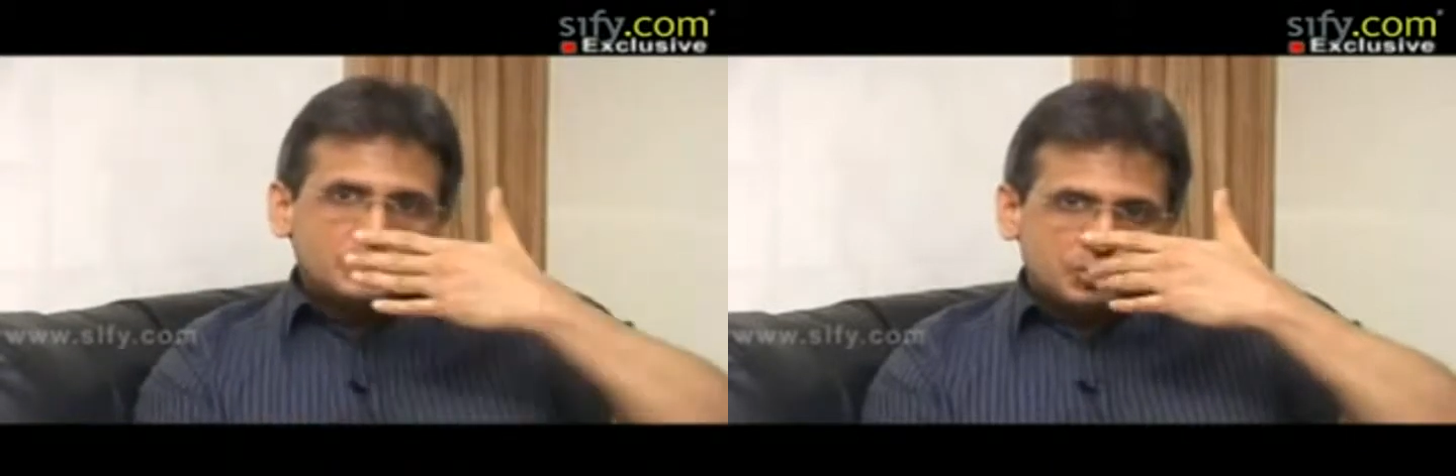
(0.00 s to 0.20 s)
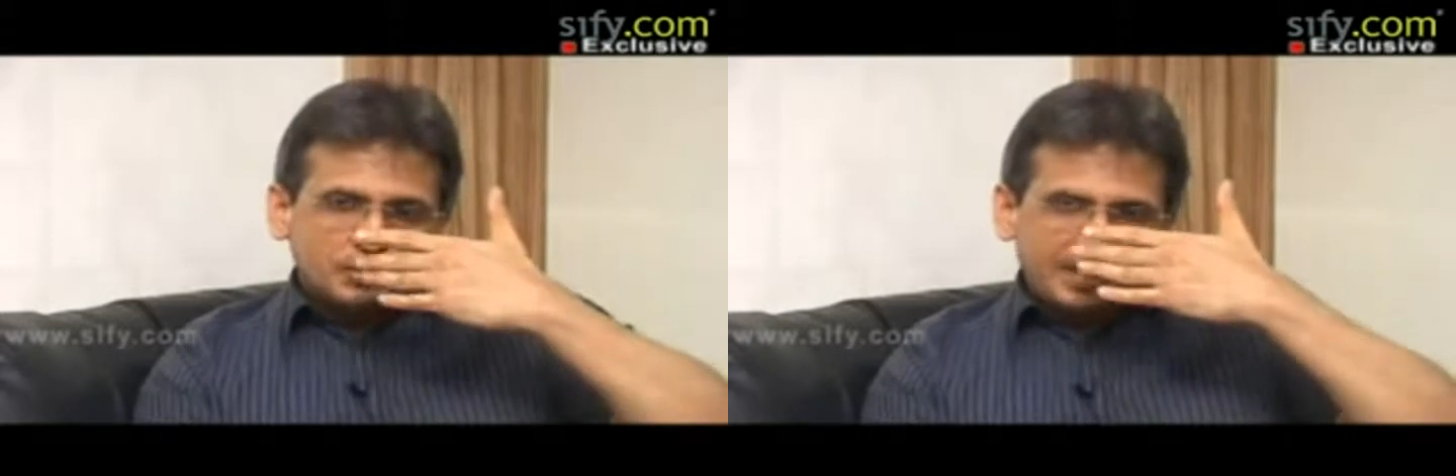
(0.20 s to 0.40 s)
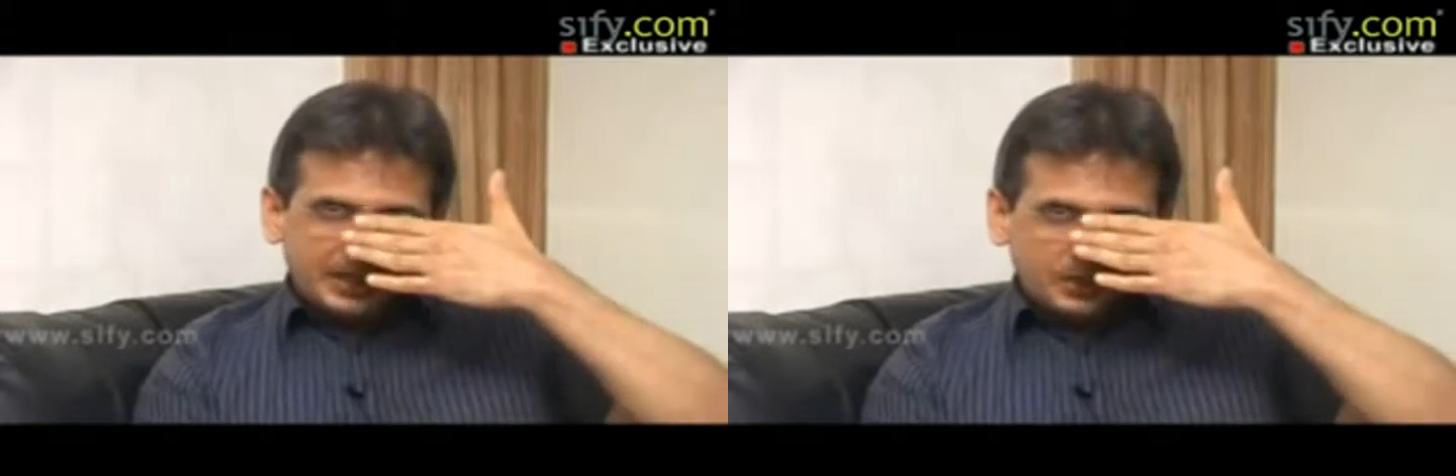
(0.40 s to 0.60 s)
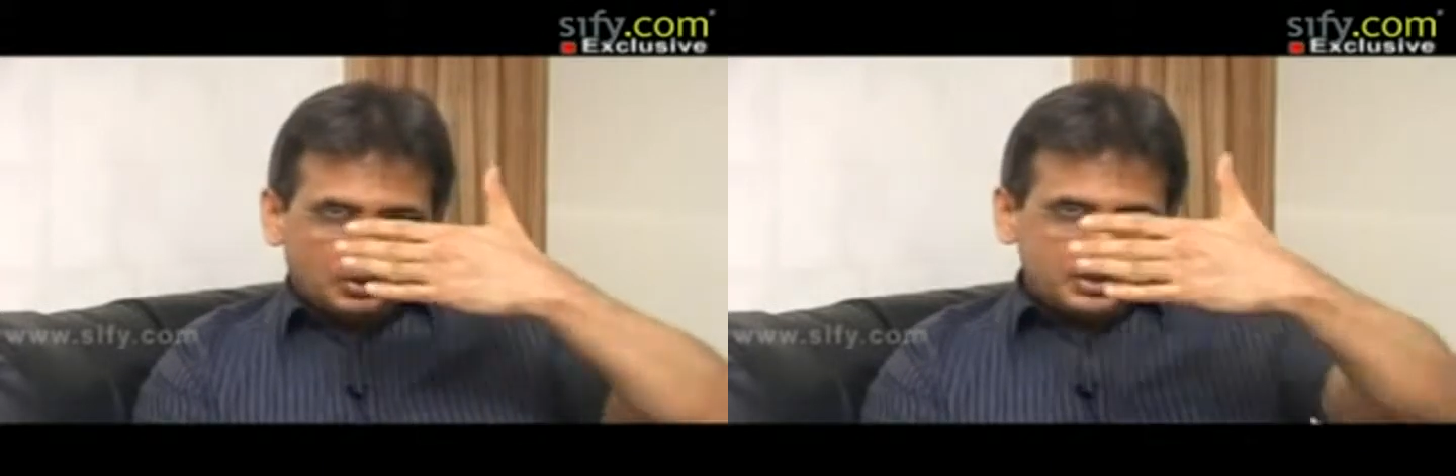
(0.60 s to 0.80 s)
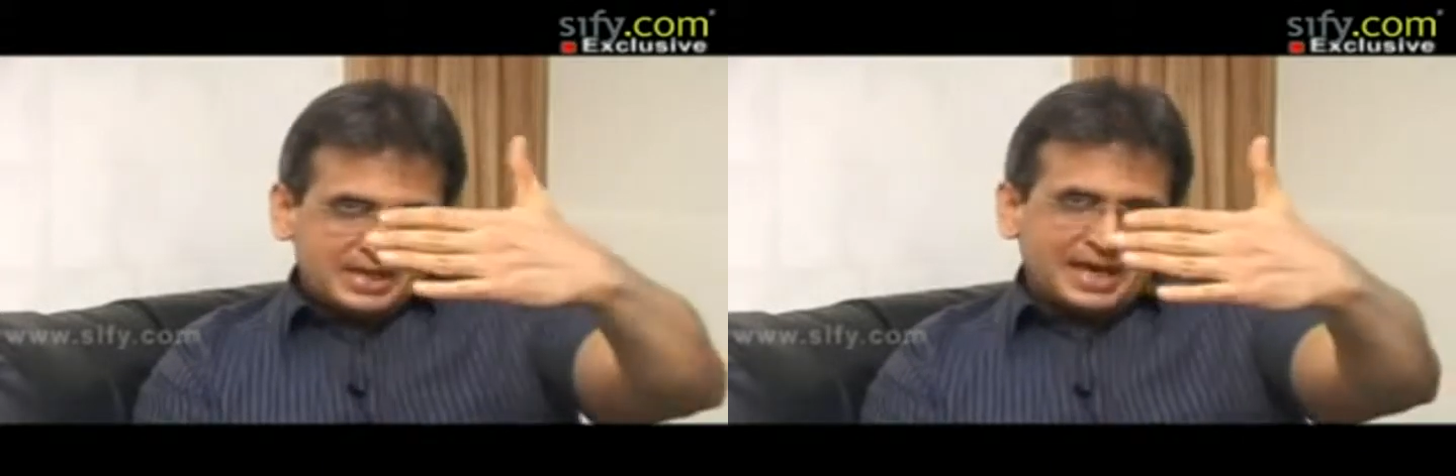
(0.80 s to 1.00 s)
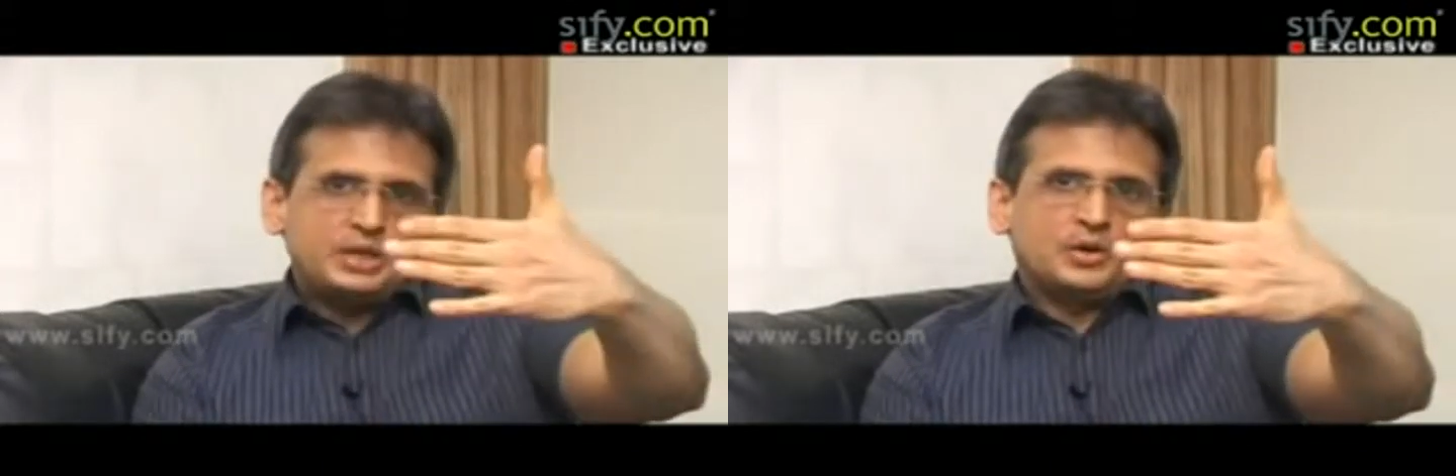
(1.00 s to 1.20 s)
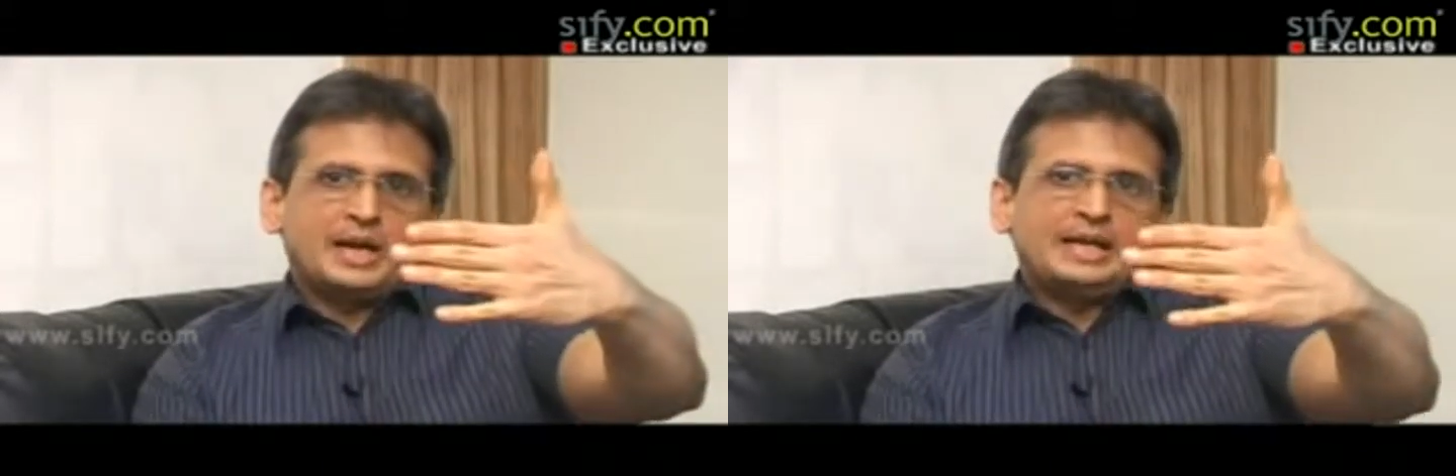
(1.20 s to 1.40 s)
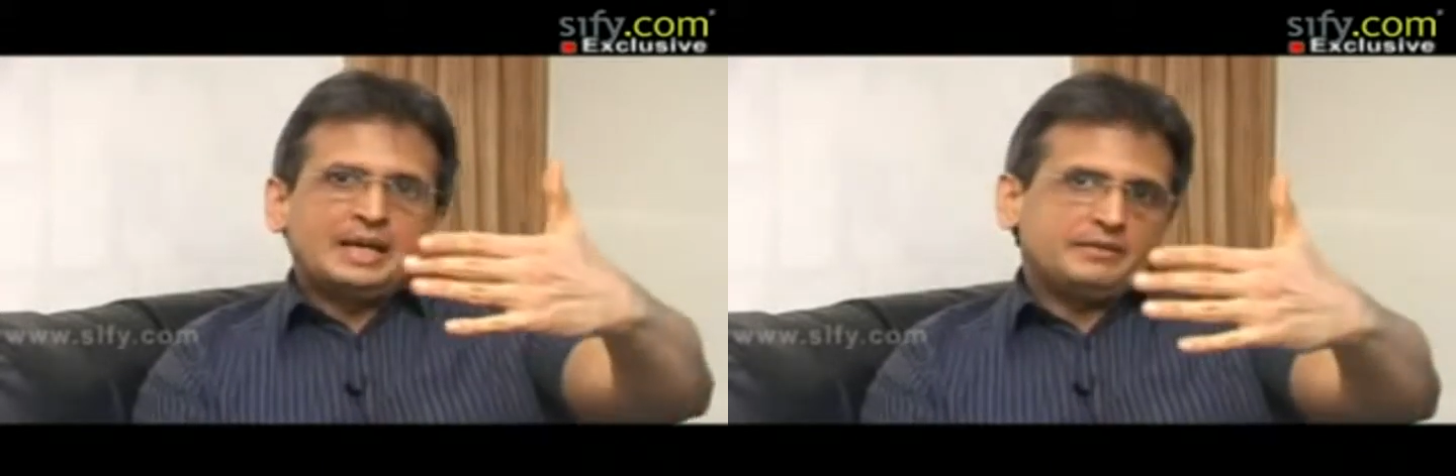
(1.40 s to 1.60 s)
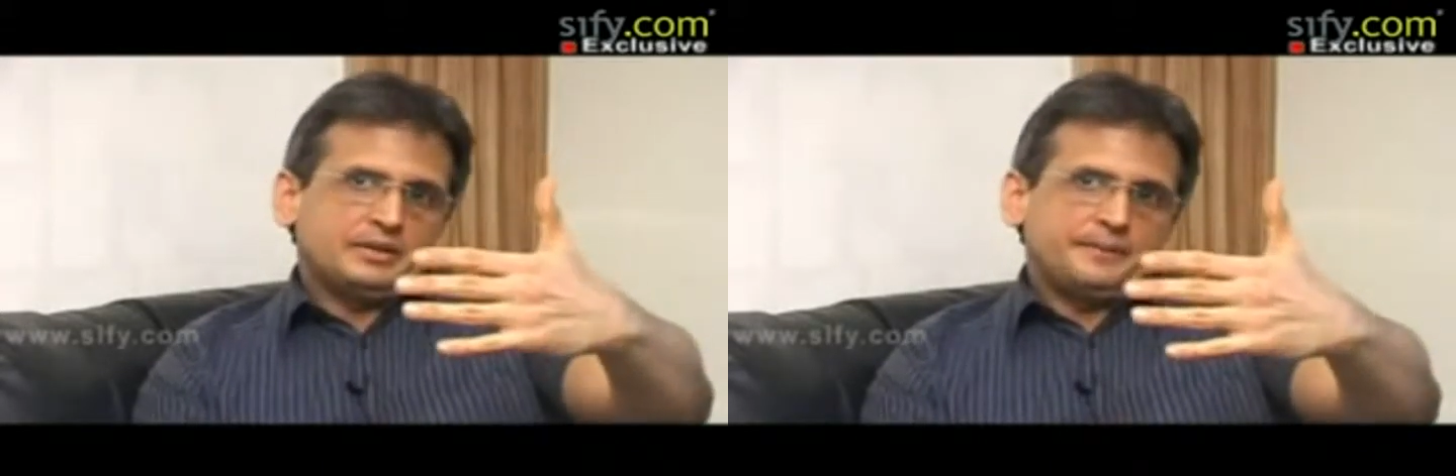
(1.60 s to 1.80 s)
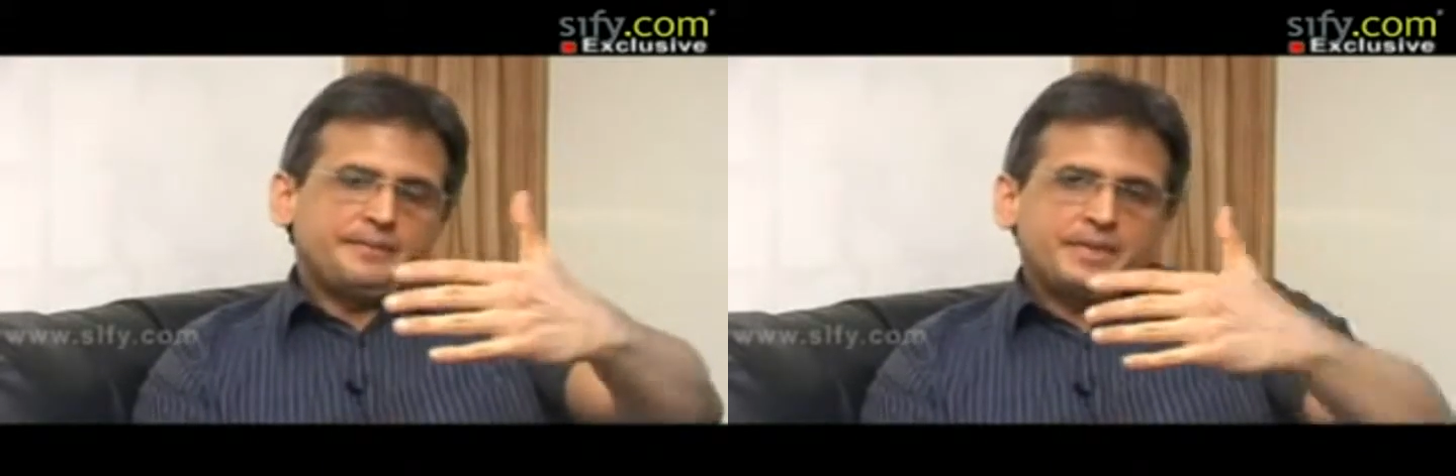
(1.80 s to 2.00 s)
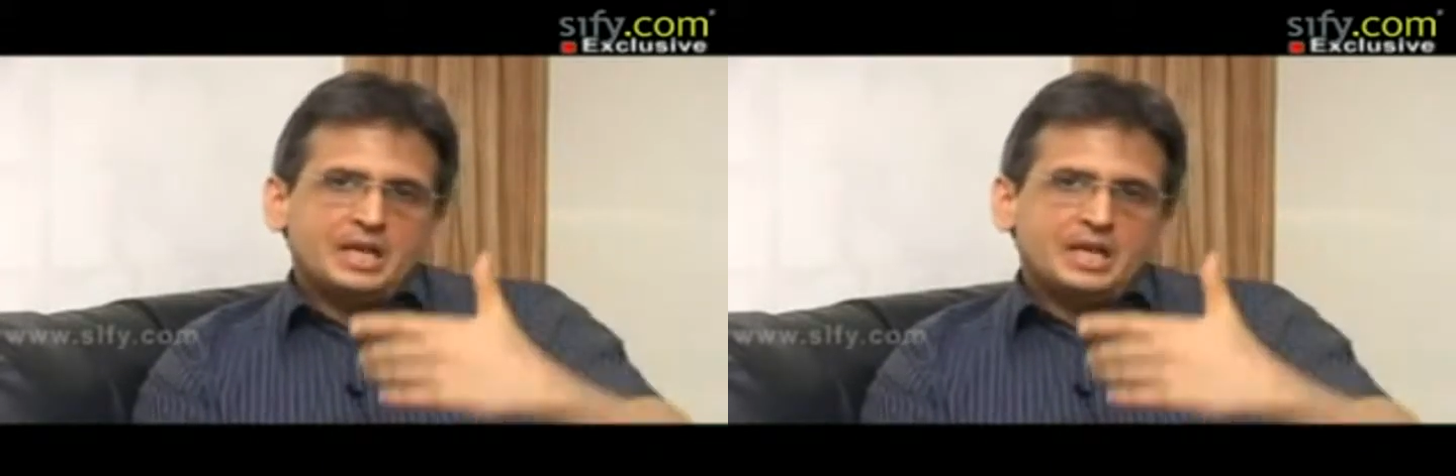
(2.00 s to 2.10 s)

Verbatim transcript: so that it was at your eye level.